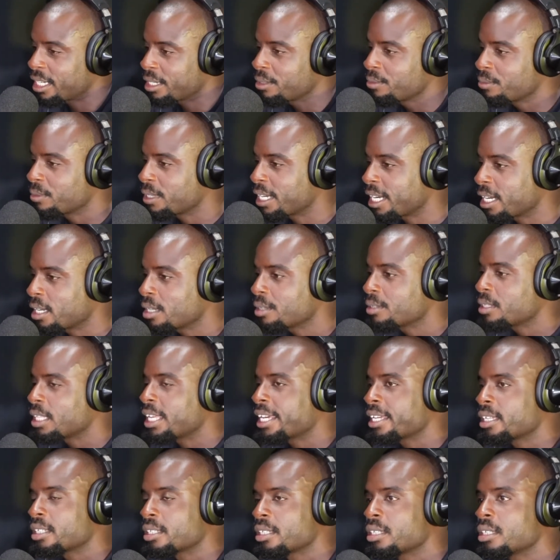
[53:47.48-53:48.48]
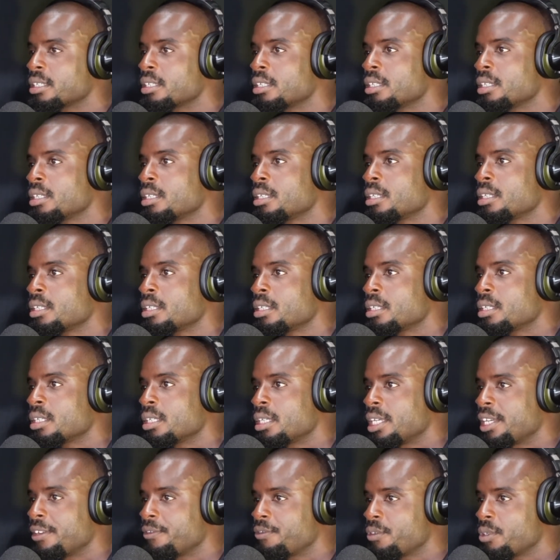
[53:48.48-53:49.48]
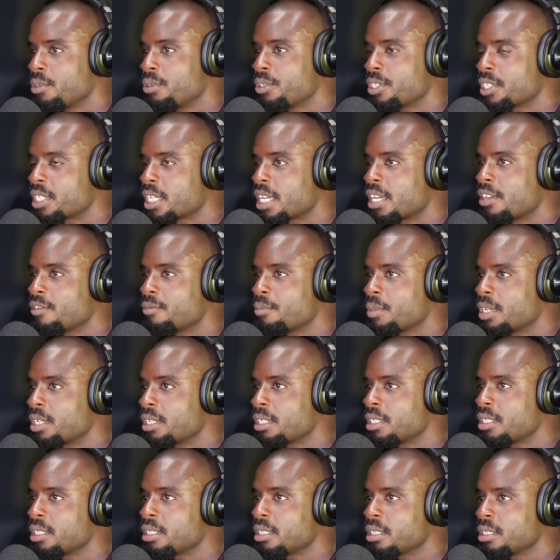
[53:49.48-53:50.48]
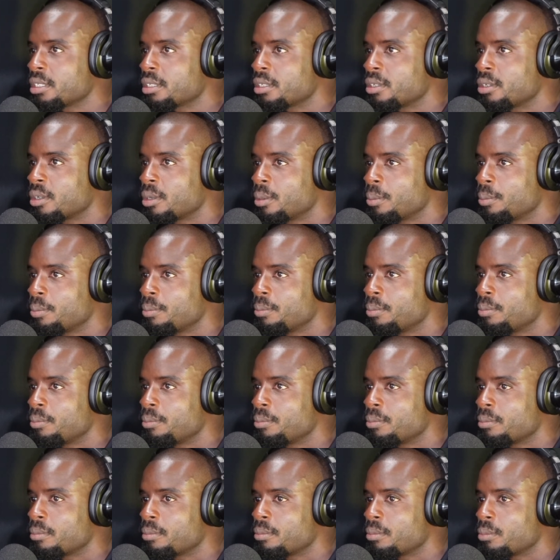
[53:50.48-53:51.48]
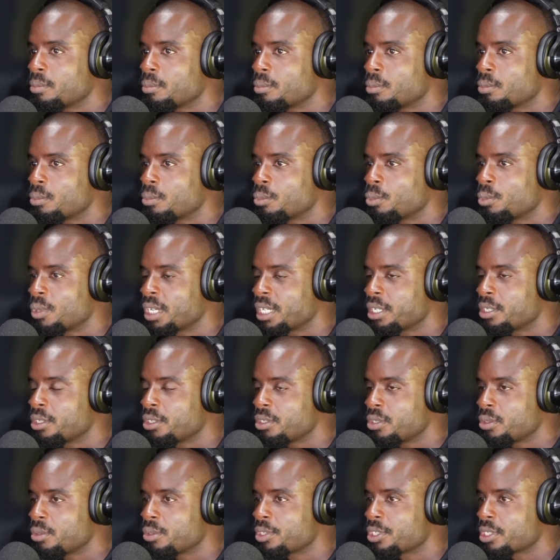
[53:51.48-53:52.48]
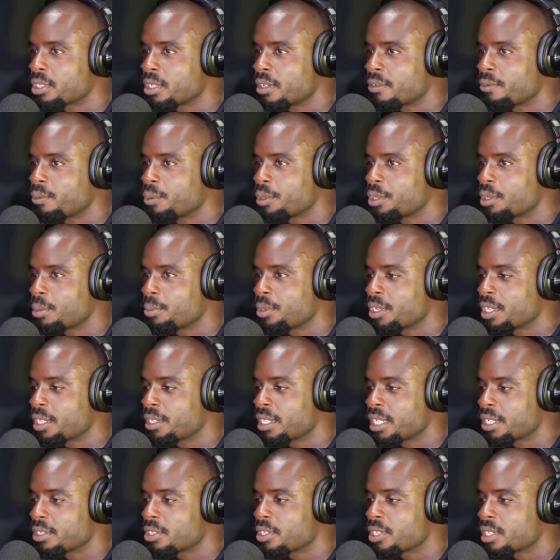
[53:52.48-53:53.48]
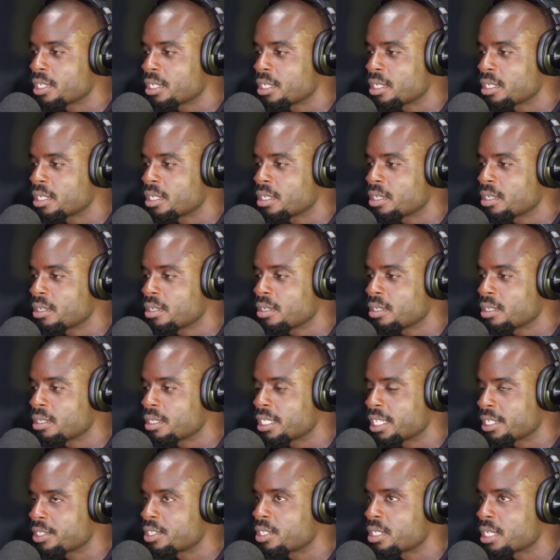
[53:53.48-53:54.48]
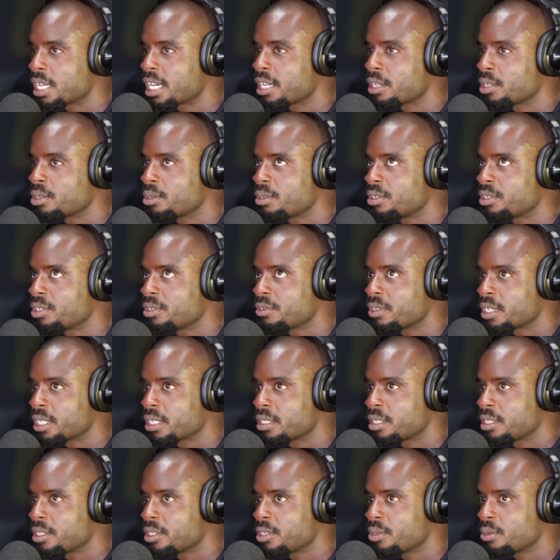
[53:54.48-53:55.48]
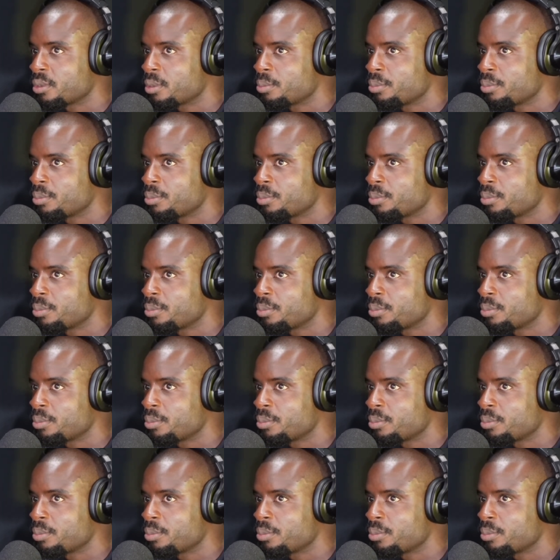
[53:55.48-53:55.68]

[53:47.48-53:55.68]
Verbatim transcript: I I like if you save money or want to do stuff with your money that's sitting there that's not going directly into